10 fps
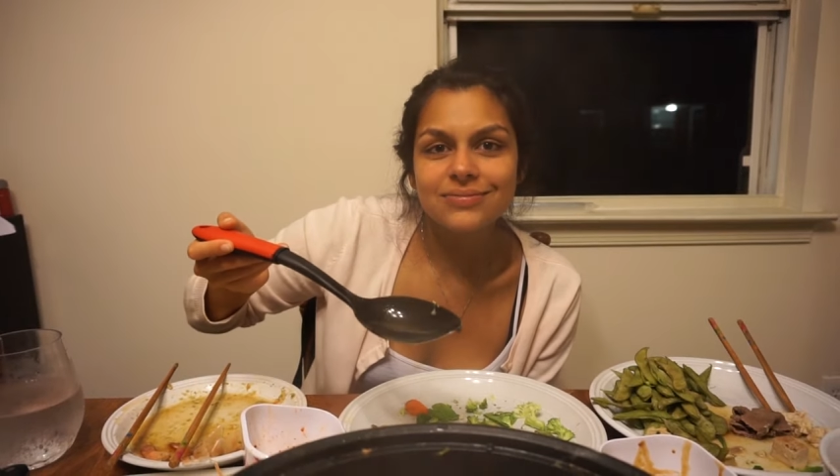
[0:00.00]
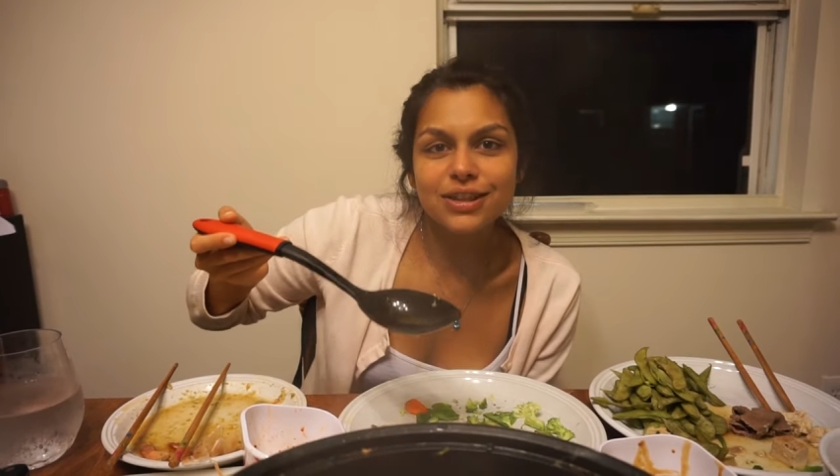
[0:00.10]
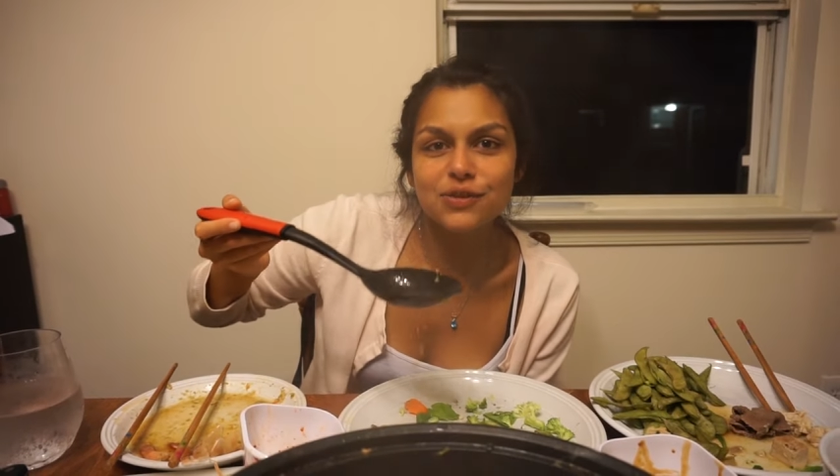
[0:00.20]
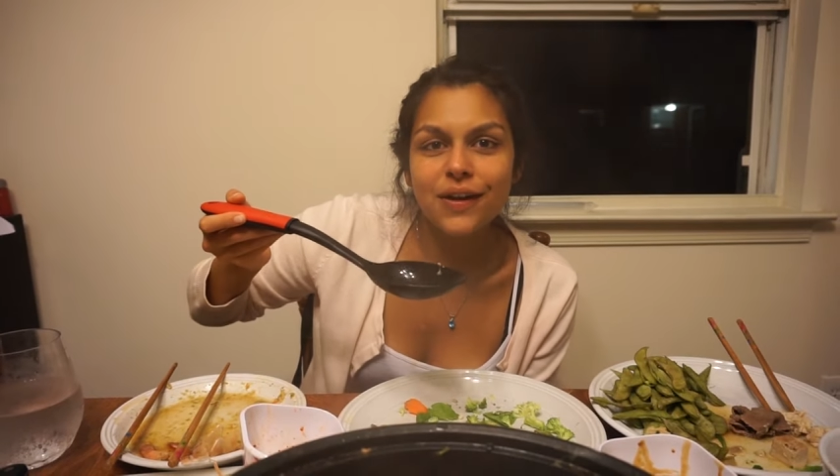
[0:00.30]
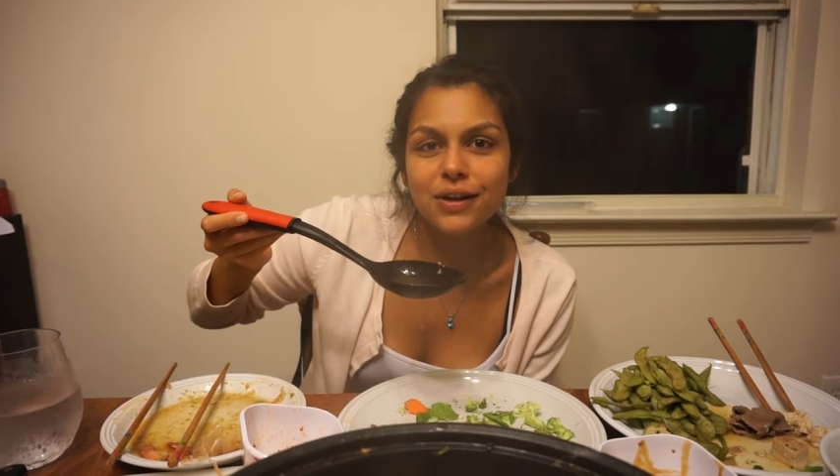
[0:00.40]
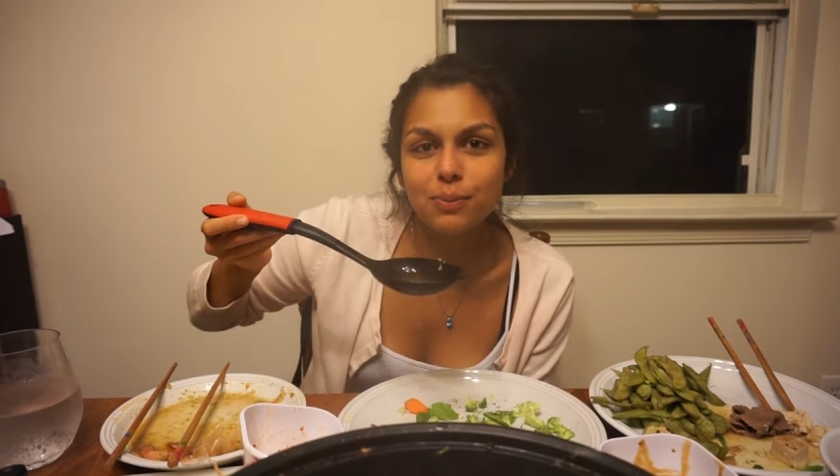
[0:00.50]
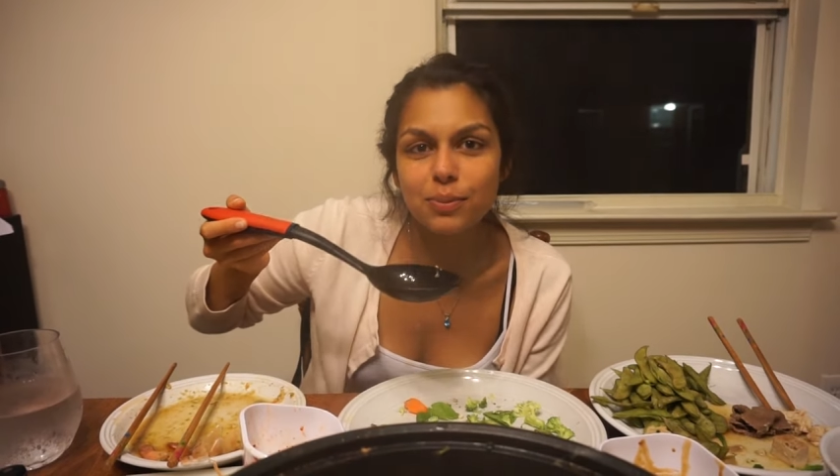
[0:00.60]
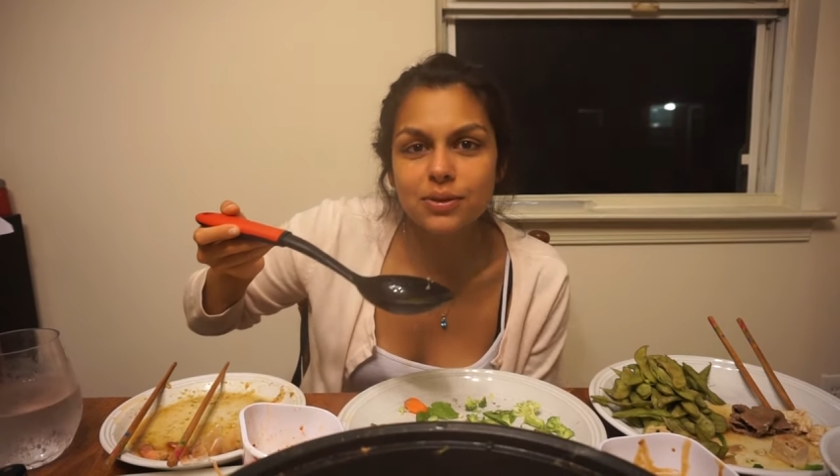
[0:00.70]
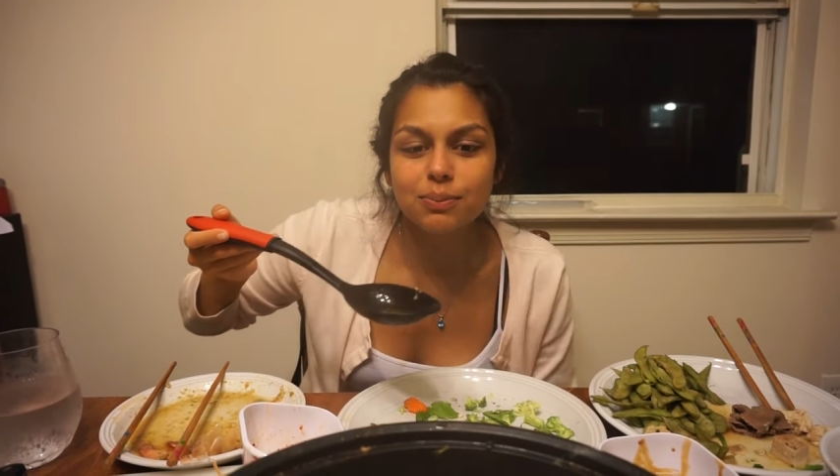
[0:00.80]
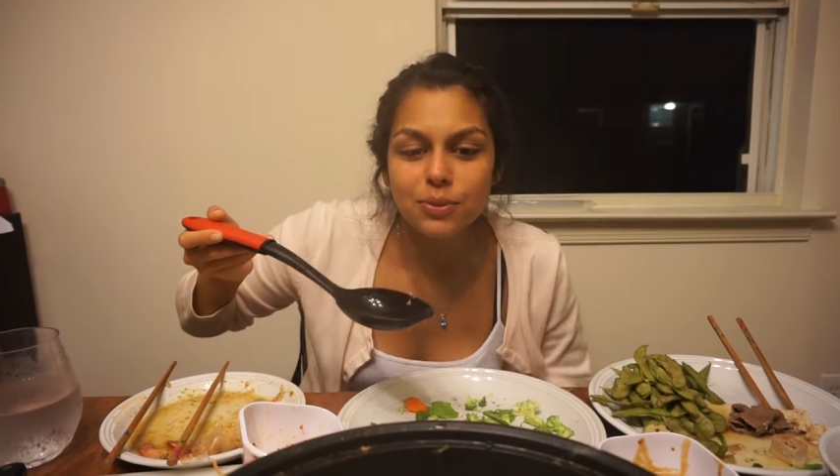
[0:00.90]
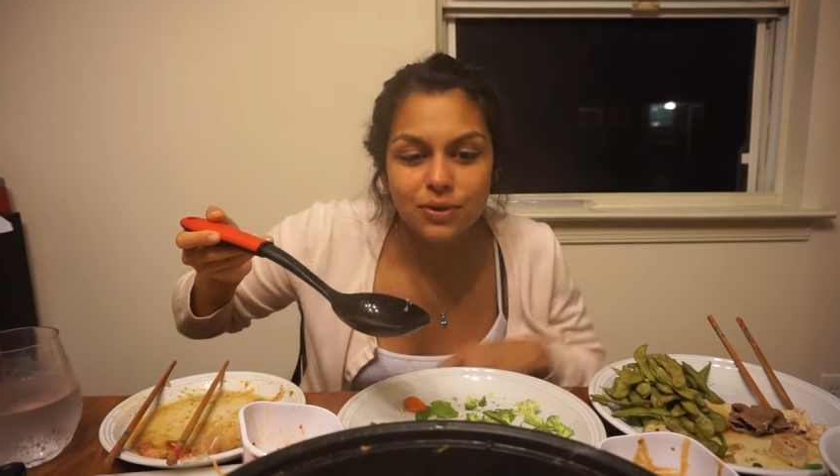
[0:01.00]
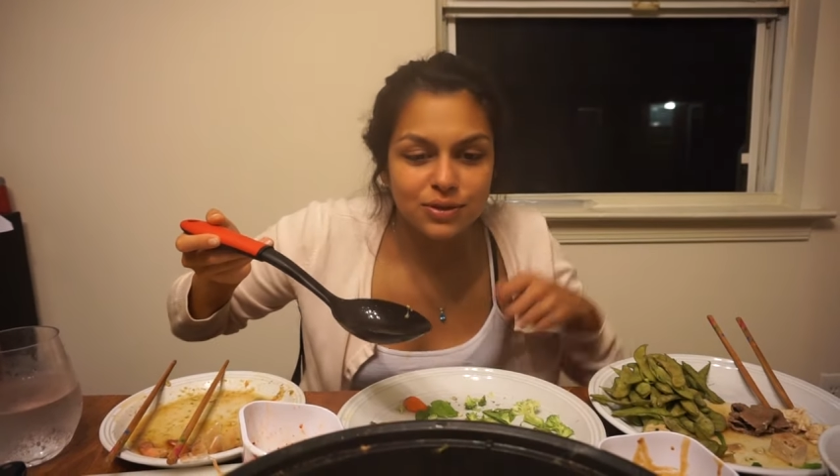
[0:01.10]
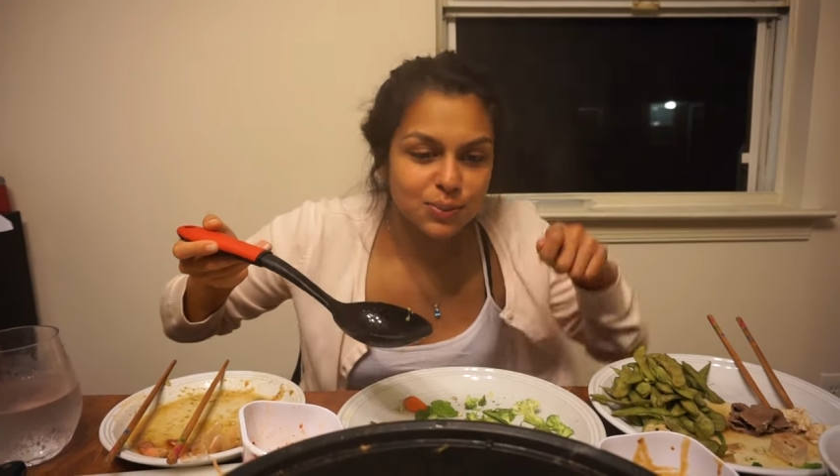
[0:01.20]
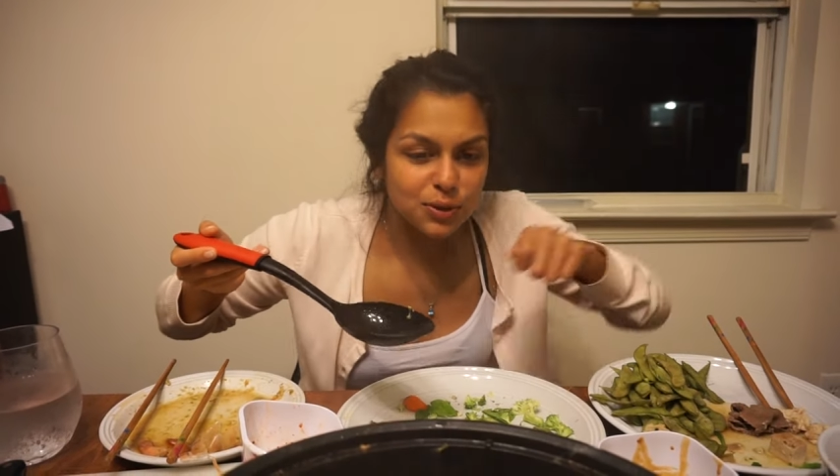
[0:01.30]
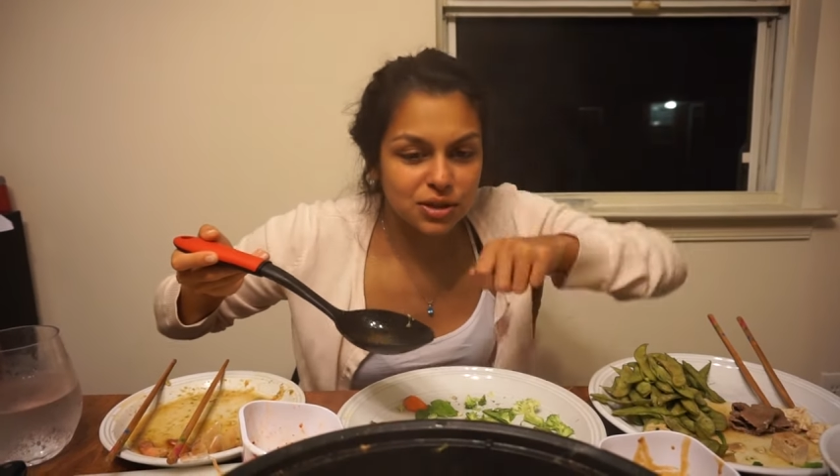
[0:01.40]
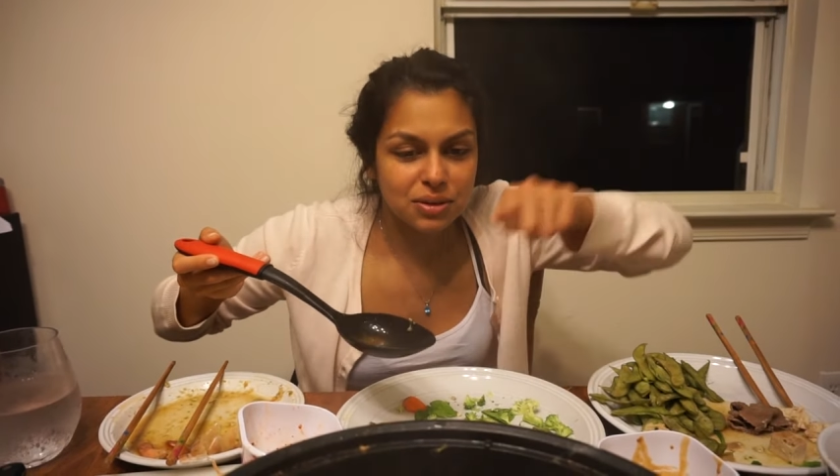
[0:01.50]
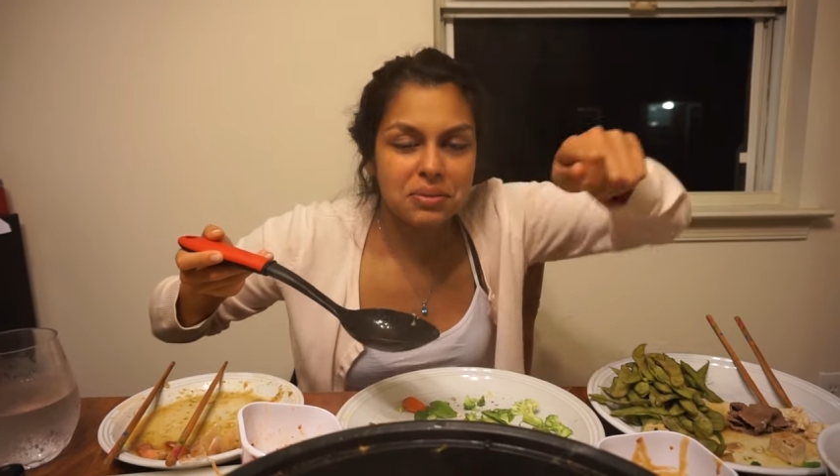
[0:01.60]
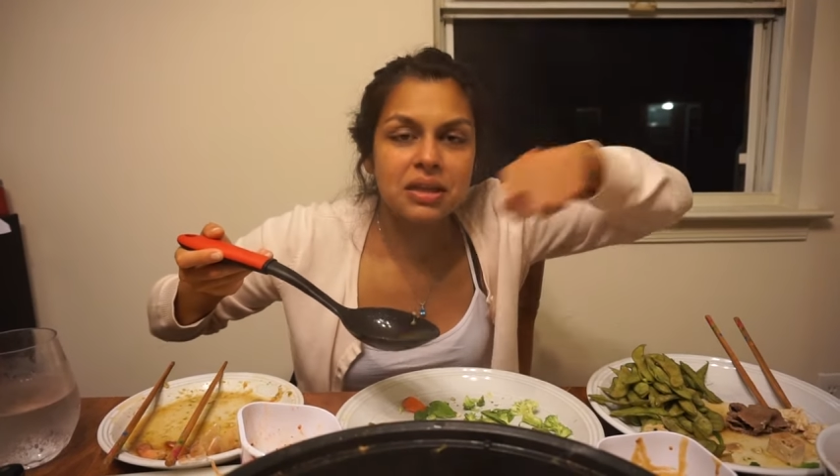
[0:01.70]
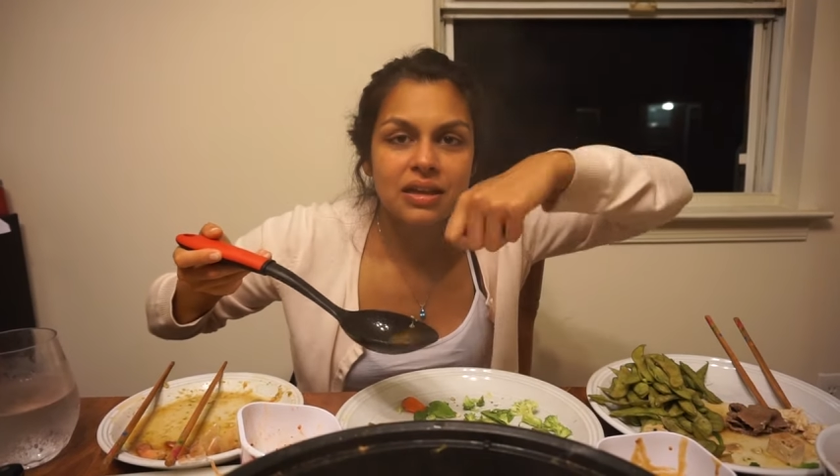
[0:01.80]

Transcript: It's fun to put pull, push the meat